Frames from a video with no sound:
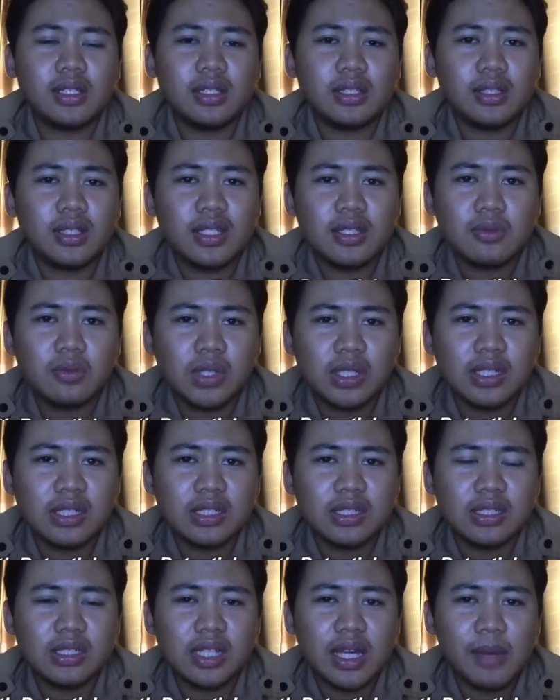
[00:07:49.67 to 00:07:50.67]
this
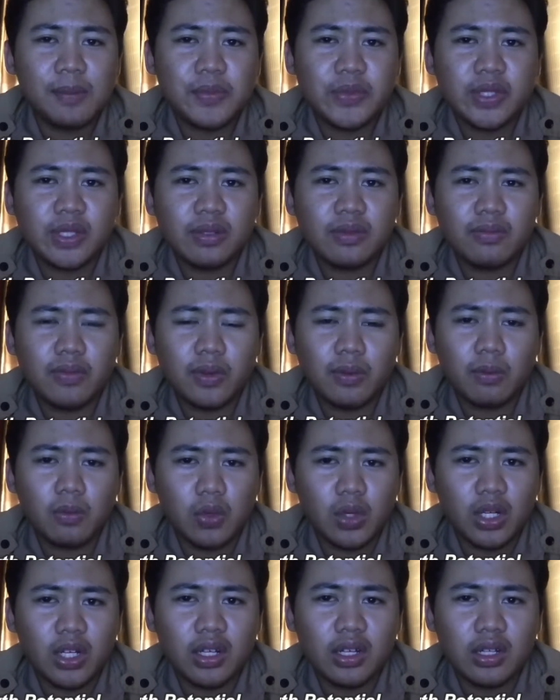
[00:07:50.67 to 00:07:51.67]
worker absent from
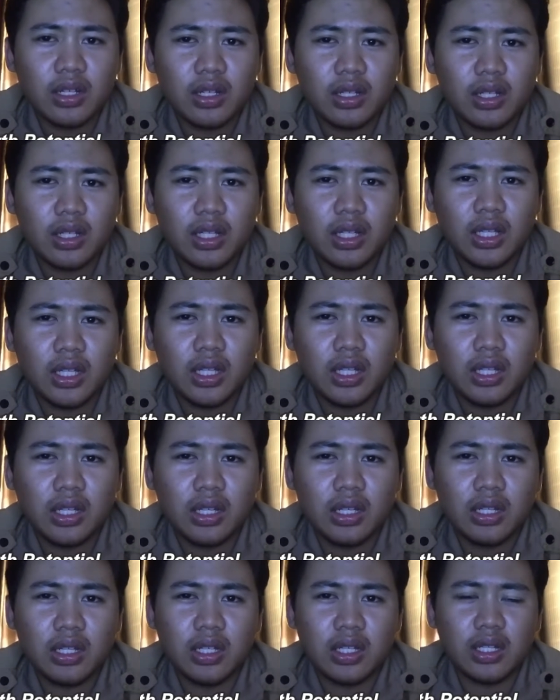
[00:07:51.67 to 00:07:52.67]
work
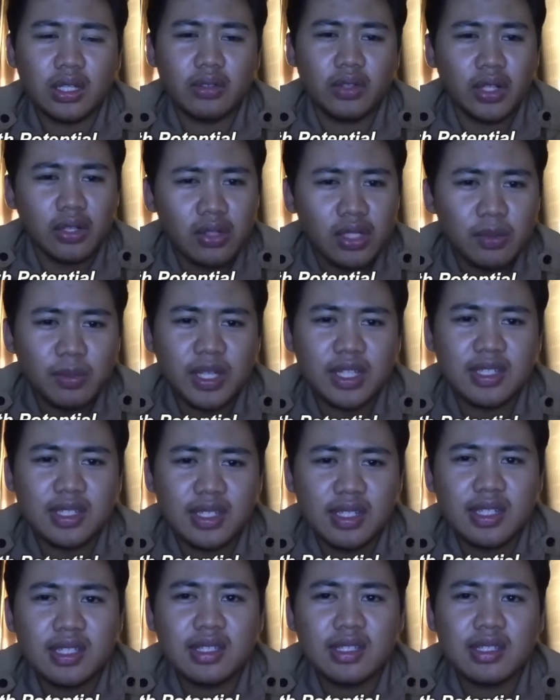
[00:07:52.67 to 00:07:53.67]
in a regular
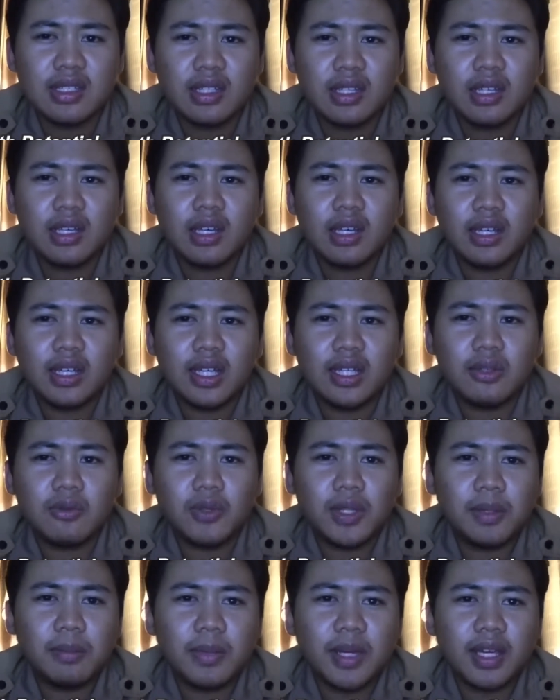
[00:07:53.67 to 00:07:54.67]
basis, it
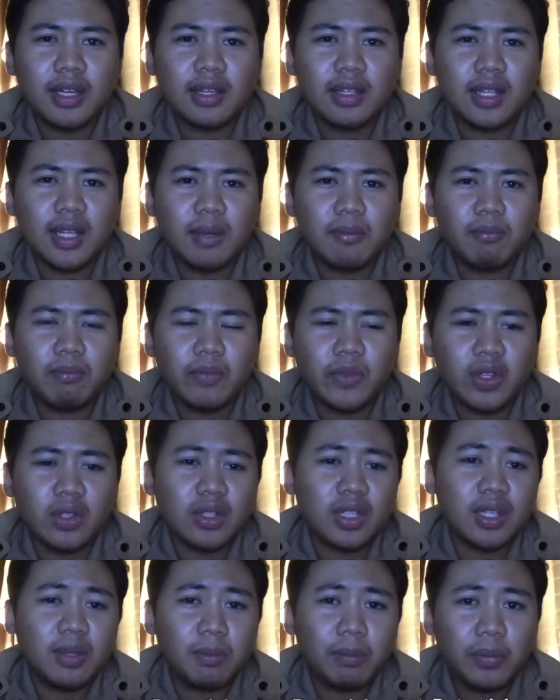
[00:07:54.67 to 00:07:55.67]
will make them
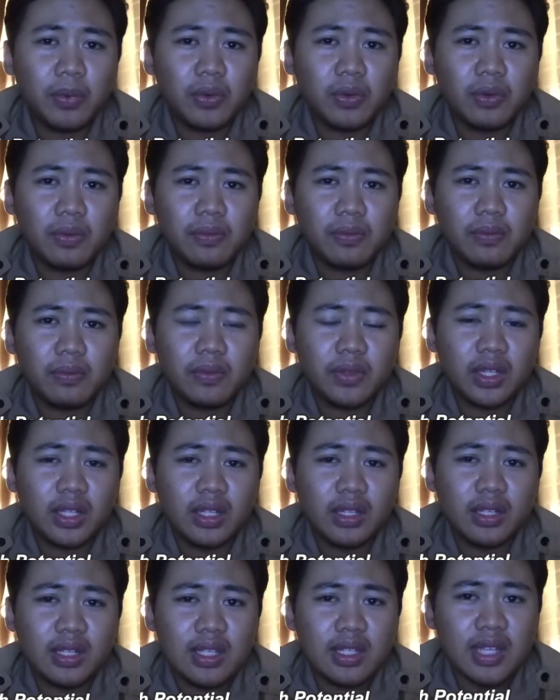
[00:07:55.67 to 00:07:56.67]
not improve
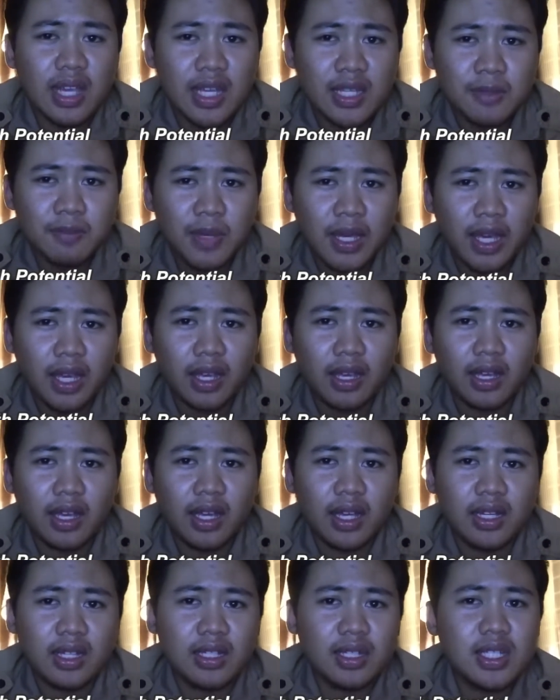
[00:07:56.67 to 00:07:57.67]
in this aspect,
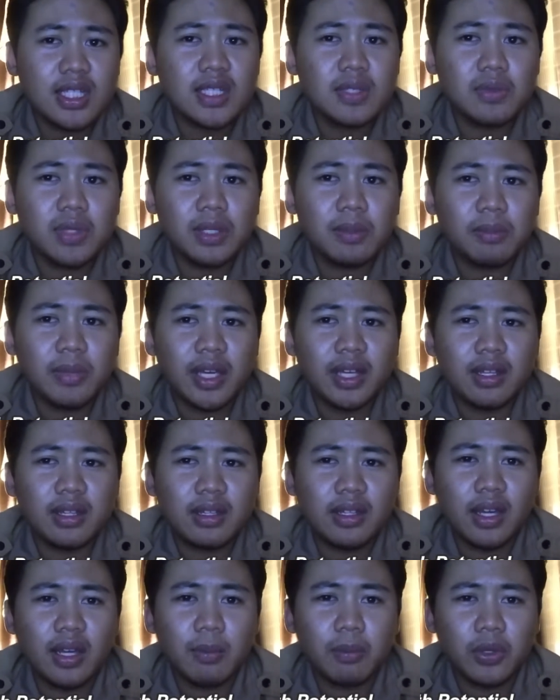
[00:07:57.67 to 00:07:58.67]
and this will make
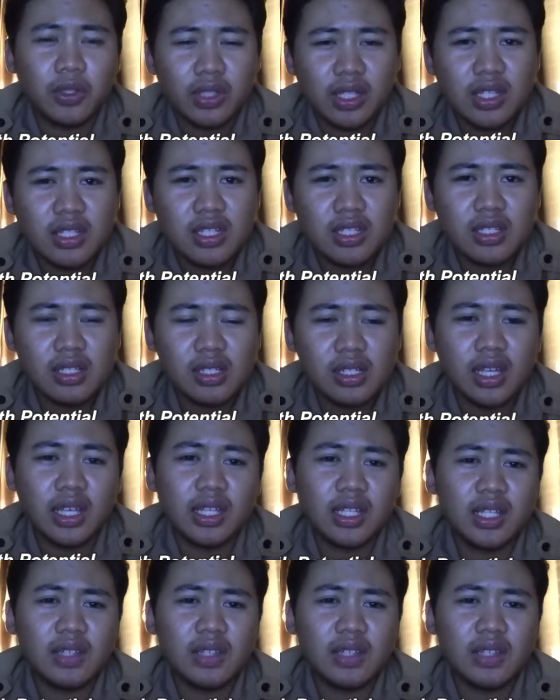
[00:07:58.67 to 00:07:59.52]
their potential and